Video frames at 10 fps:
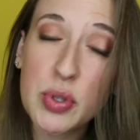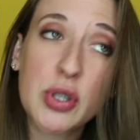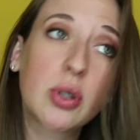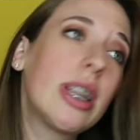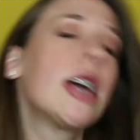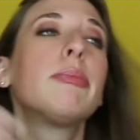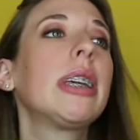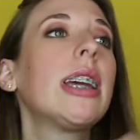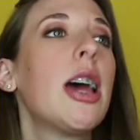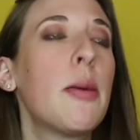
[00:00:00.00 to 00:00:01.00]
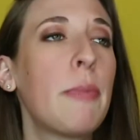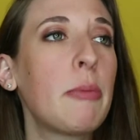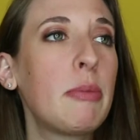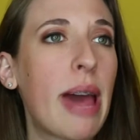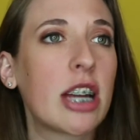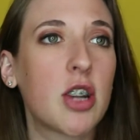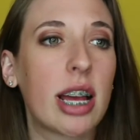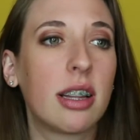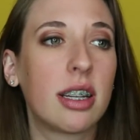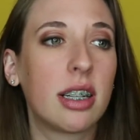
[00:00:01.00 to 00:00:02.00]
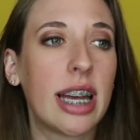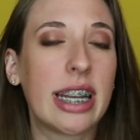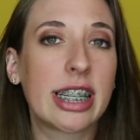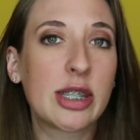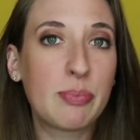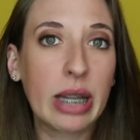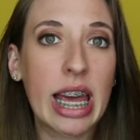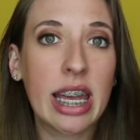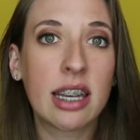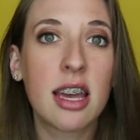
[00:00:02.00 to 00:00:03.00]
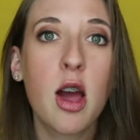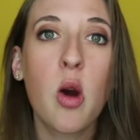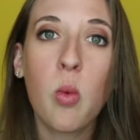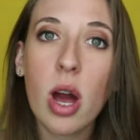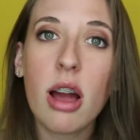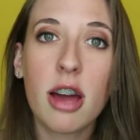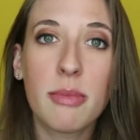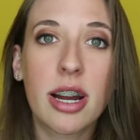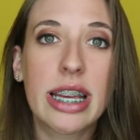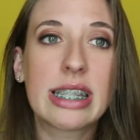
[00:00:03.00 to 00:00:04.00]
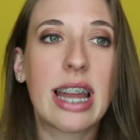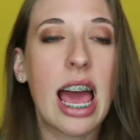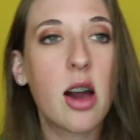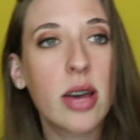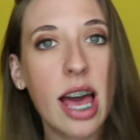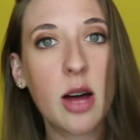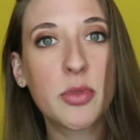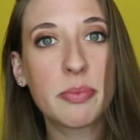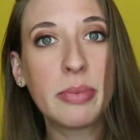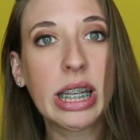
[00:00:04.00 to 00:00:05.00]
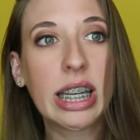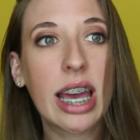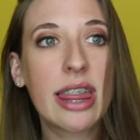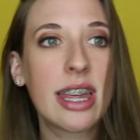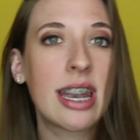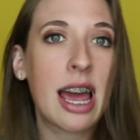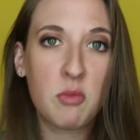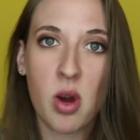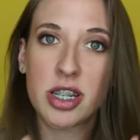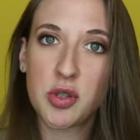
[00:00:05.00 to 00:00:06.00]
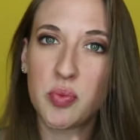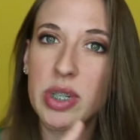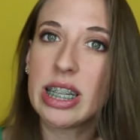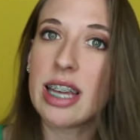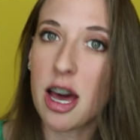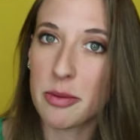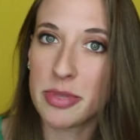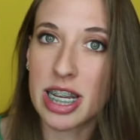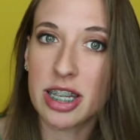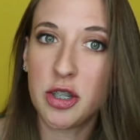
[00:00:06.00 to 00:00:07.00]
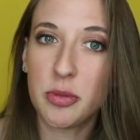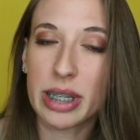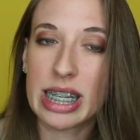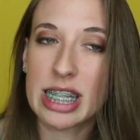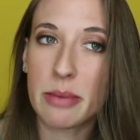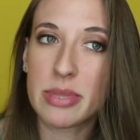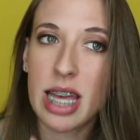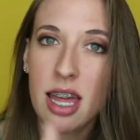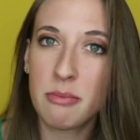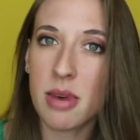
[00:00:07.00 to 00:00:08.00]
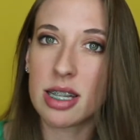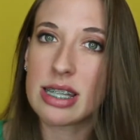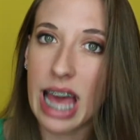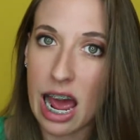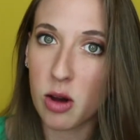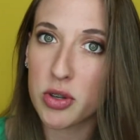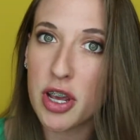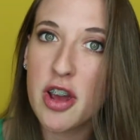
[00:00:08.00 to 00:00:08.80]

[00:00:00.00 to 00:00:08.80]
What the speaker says: so let me maybe backtrack a little and explain what KonMari is and how it helped me, and then I want to really update you because I'm 10 months out